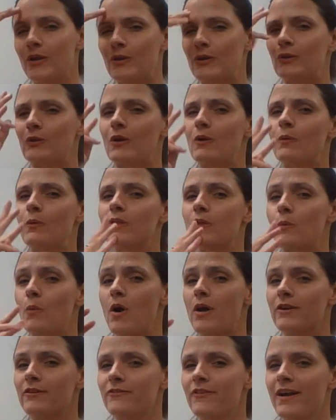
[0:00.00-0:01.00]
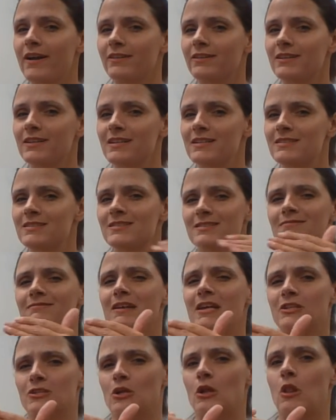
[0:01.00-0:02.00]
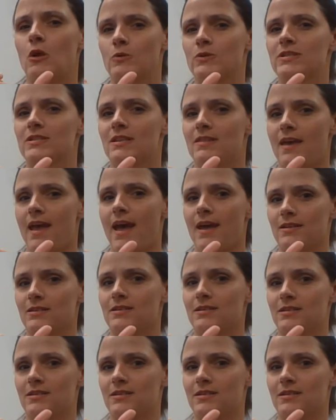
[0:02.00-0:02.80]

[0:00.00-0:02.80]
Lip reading: you know where the water fountain is? It's close to that.